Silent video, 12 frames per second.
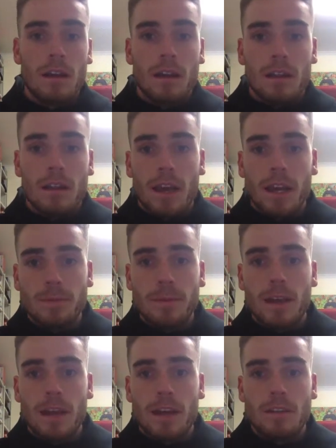The
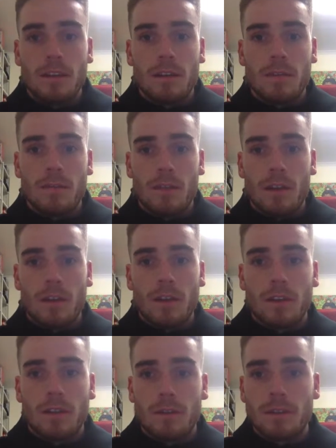explanation of the varying
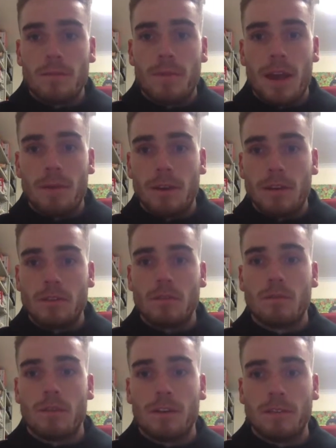shots in badminton
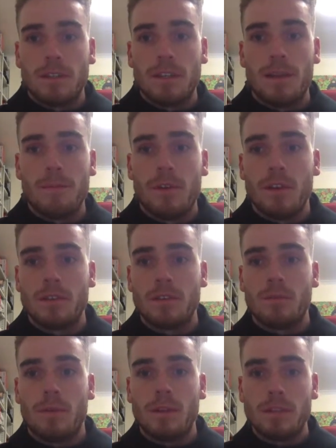took roughly 10
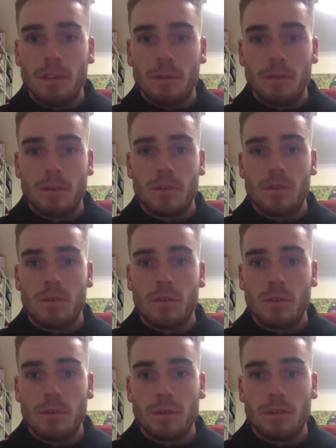minutes. Once I was sure that
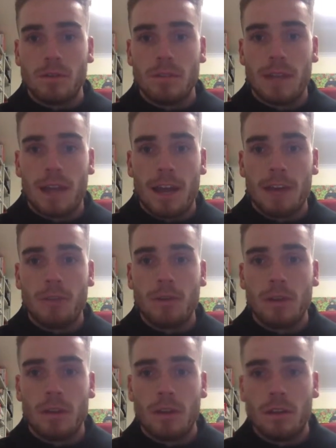all the students had
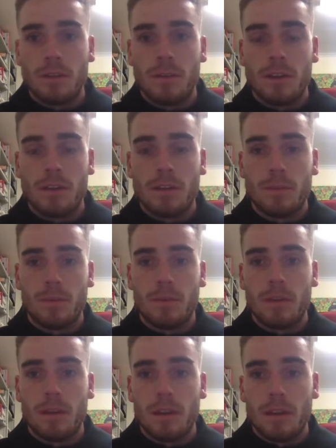adequate knowledge about the
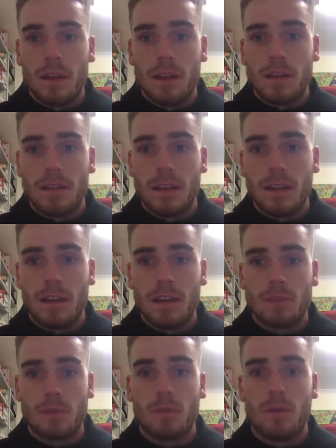sport and the
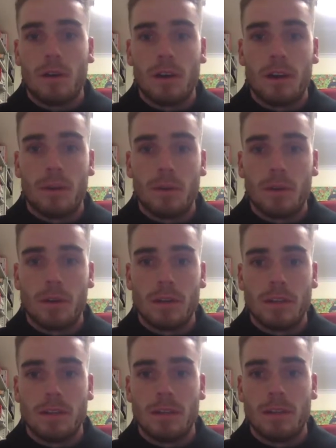techniques required, I
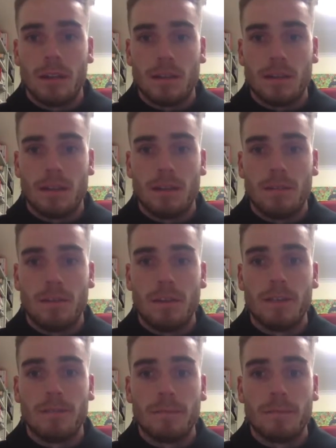progressed into the next activity.